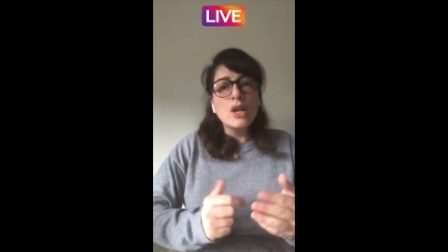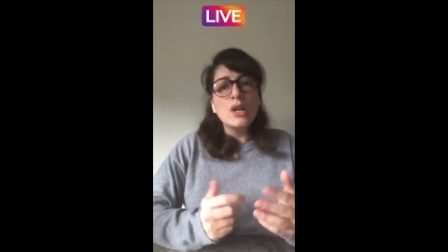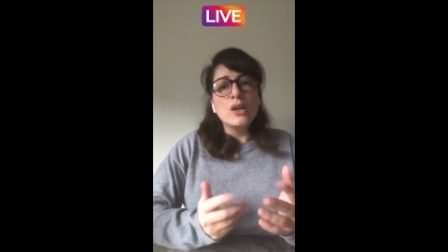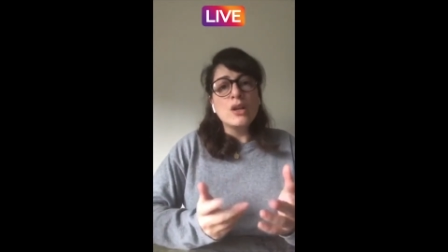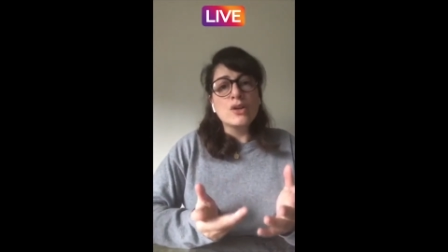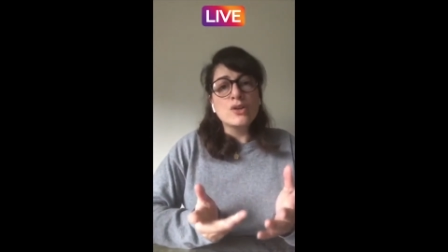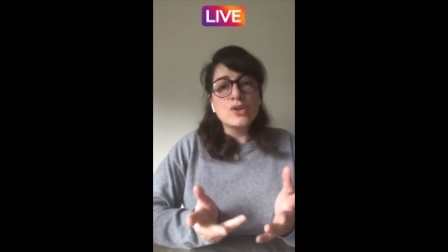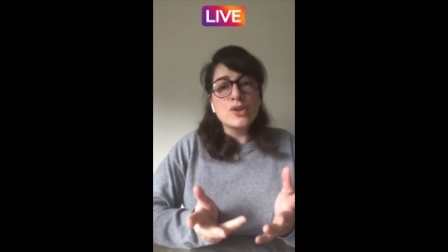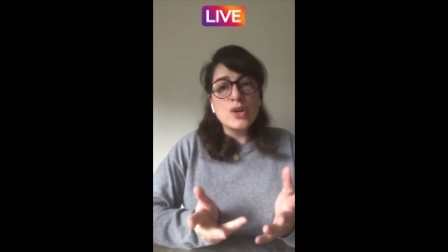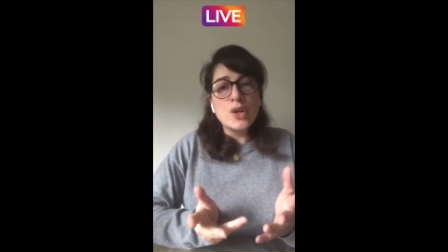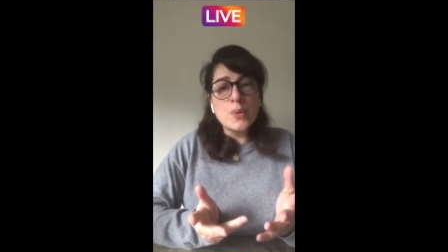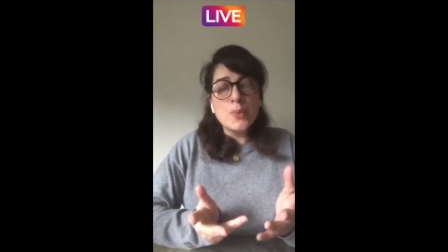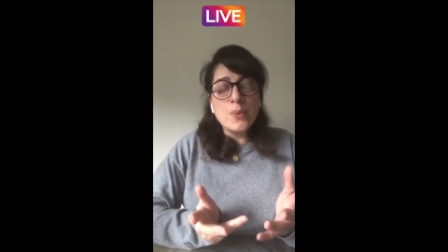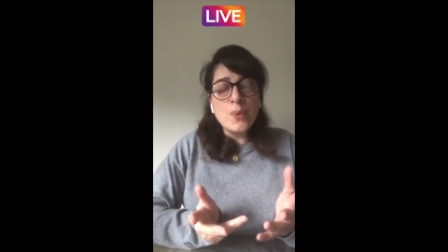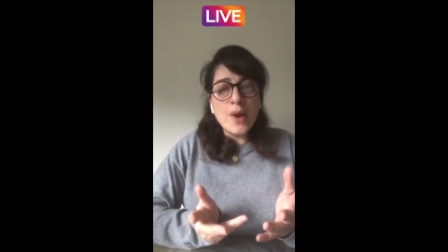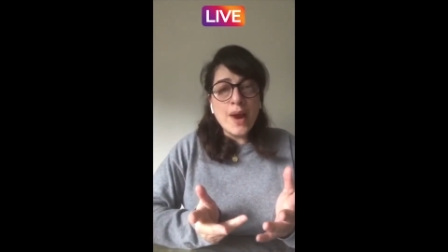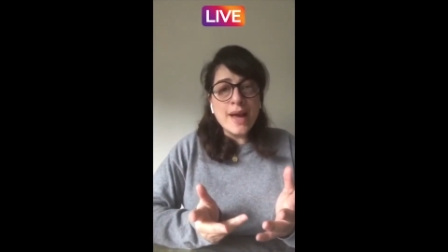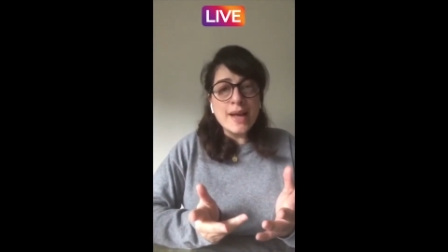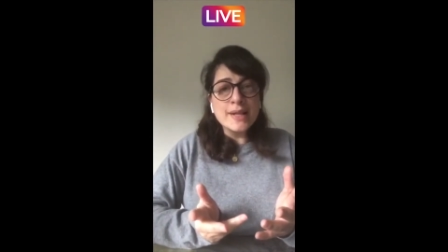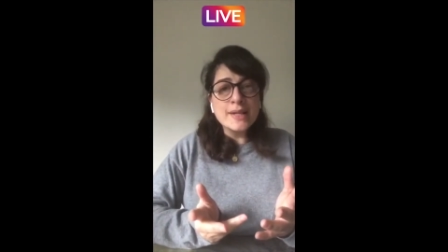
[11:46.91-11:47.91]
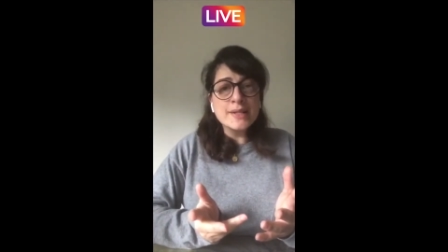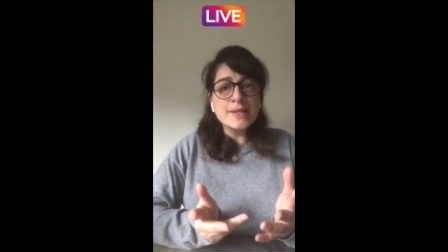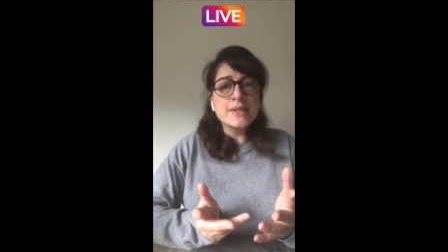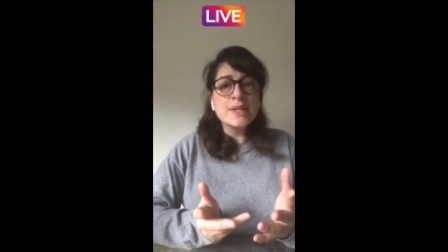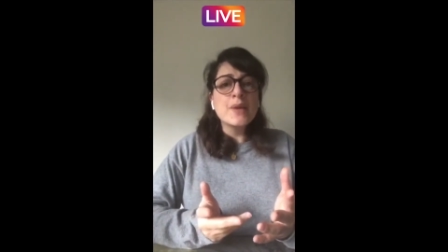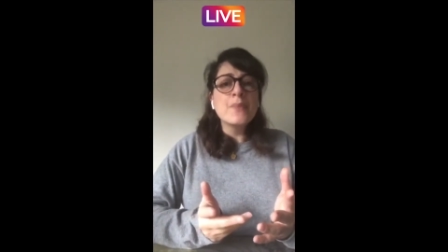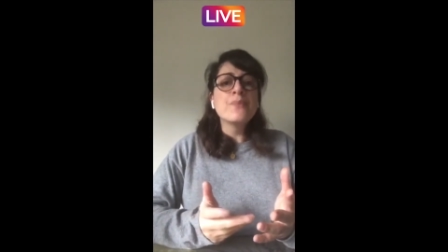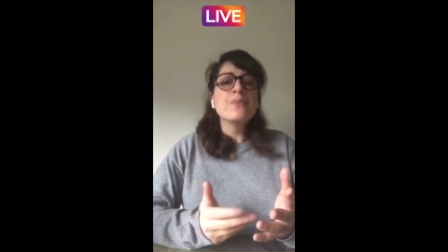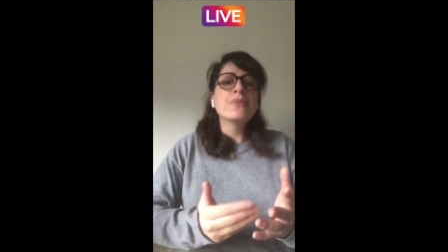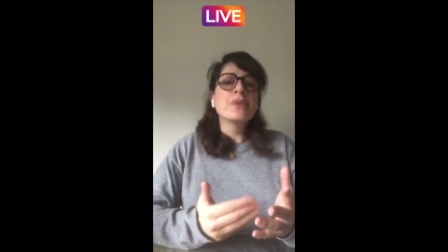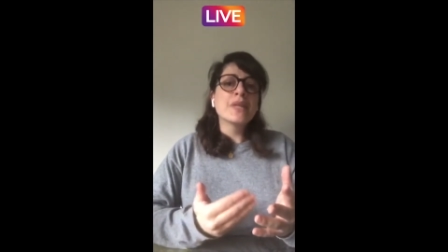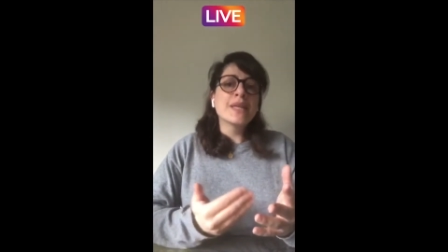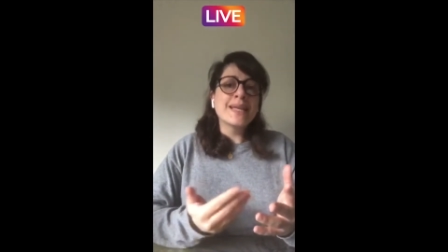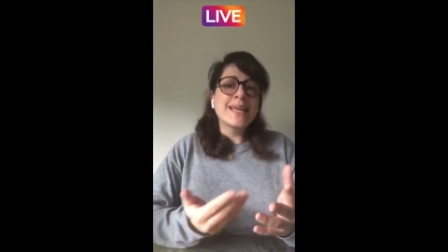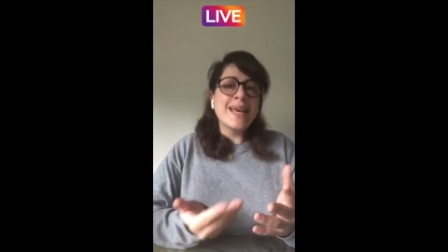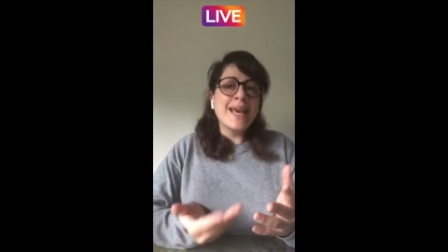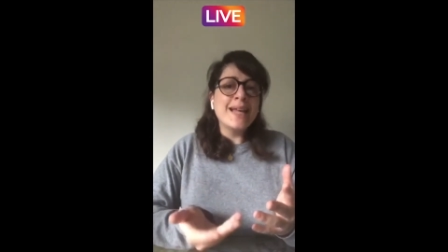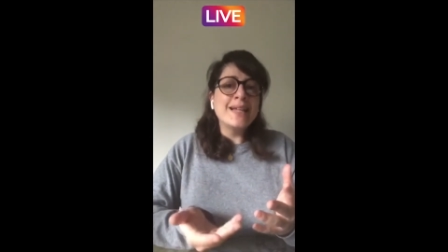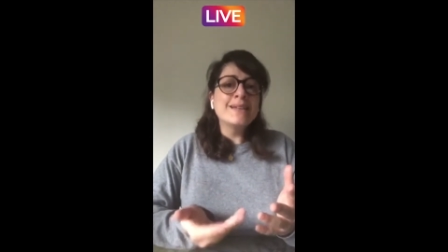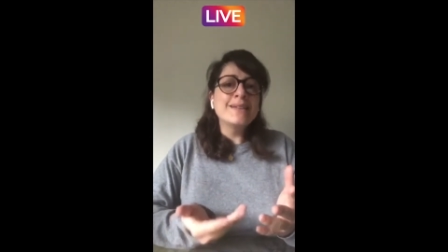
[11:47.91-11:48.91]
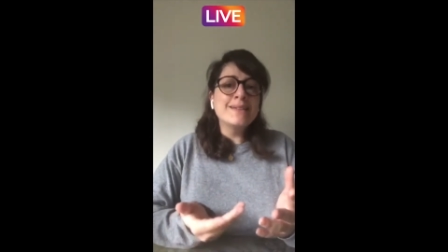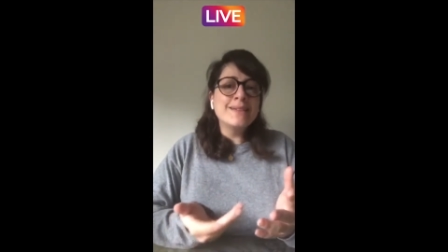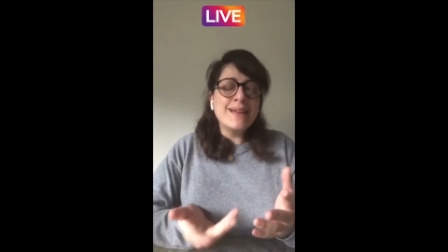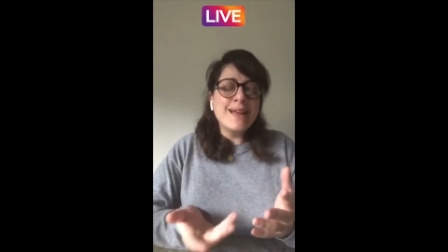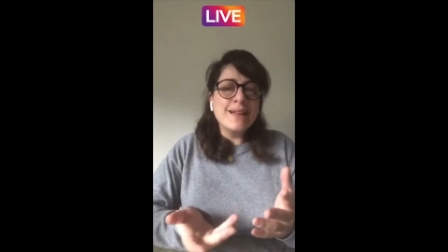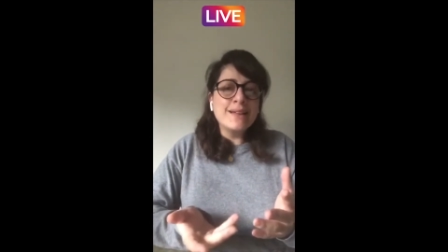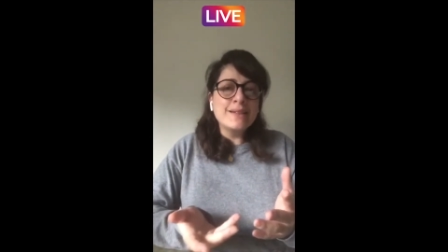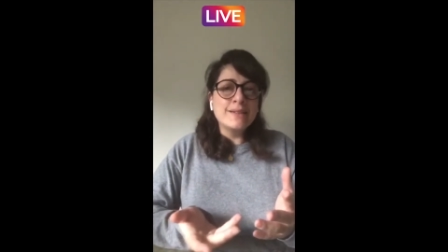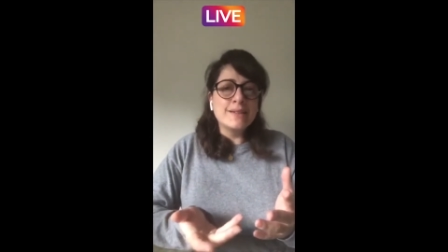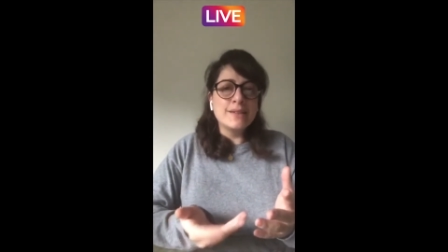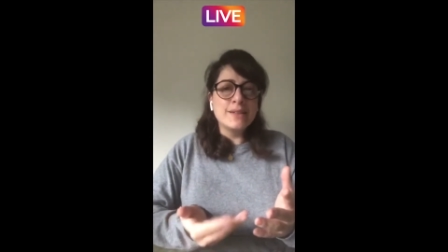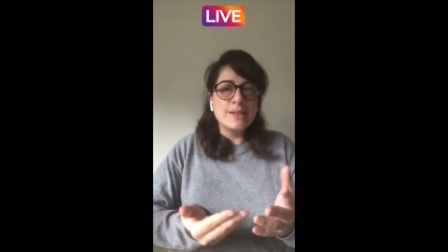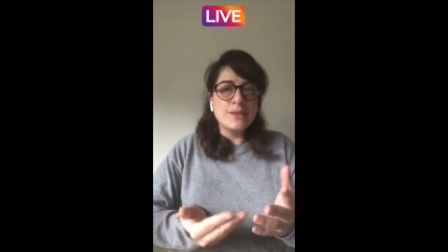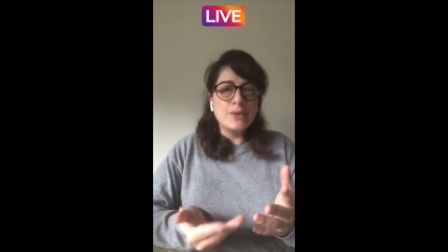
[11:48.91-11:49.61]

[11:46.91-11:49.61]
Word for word: Luxury brands can tend